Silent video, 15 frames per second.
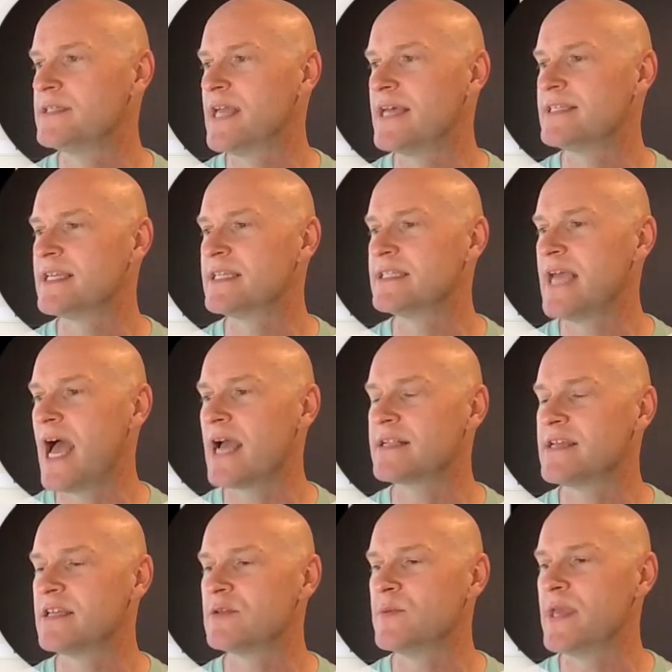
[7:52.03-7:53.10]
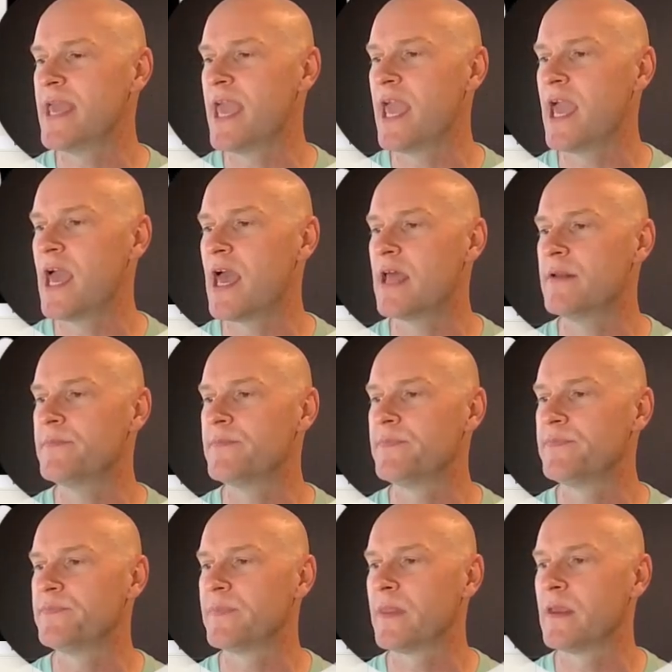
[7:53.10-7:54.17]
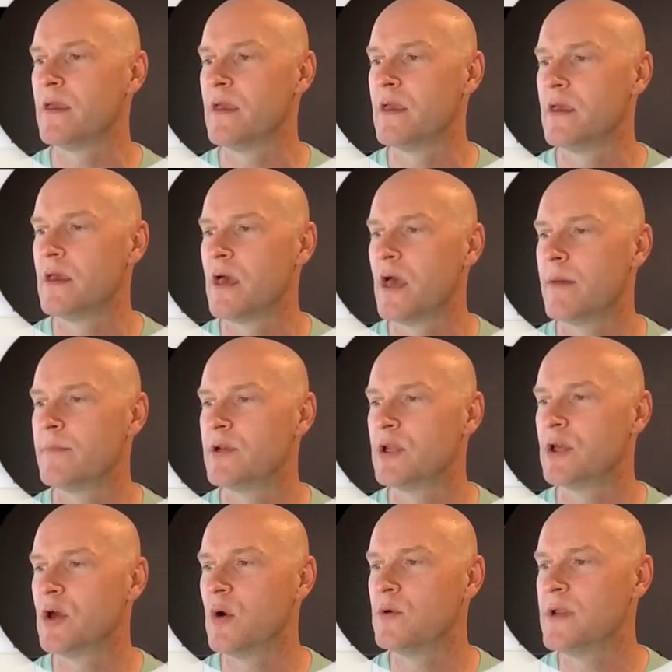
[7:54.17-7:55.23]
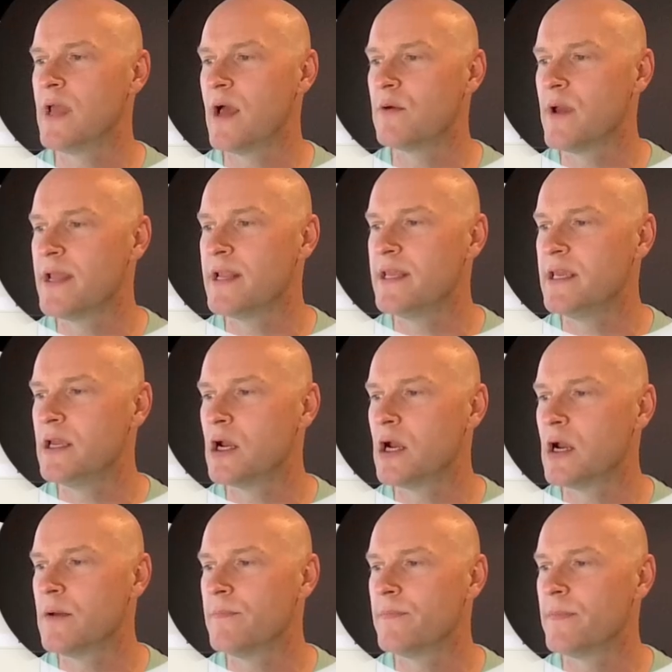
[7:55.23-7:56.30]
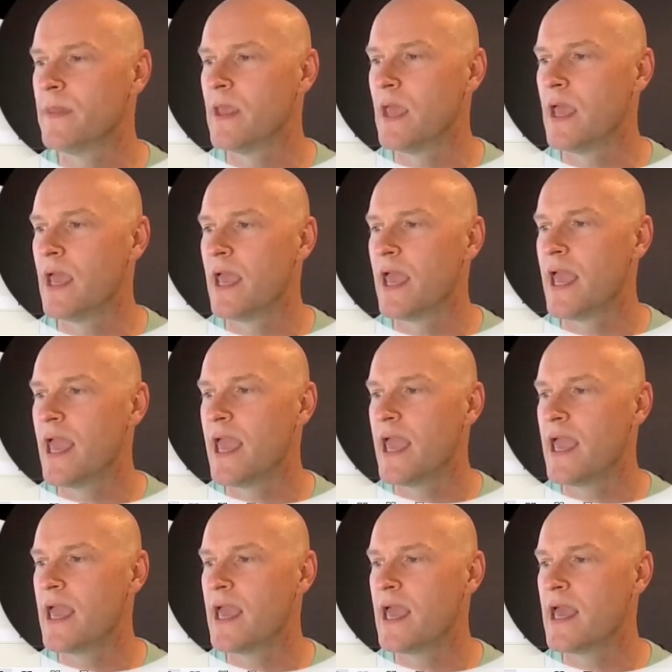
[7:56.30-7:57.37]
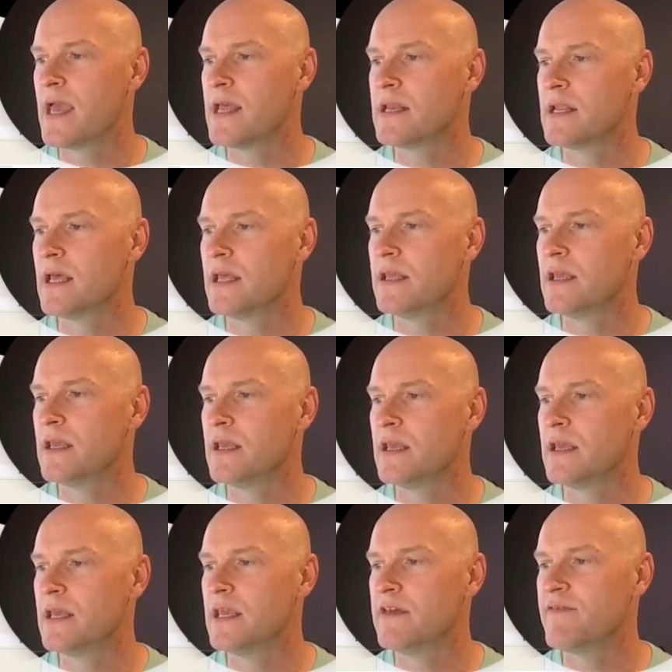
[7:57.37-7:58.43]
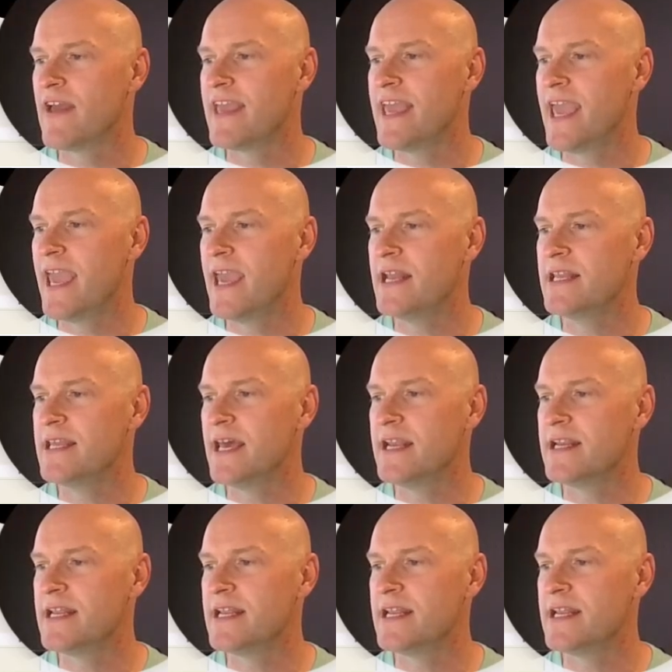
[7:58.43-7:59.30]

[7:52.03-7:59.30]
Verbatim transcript: as exact as we can. I'm going to go down right here, and if I can't get it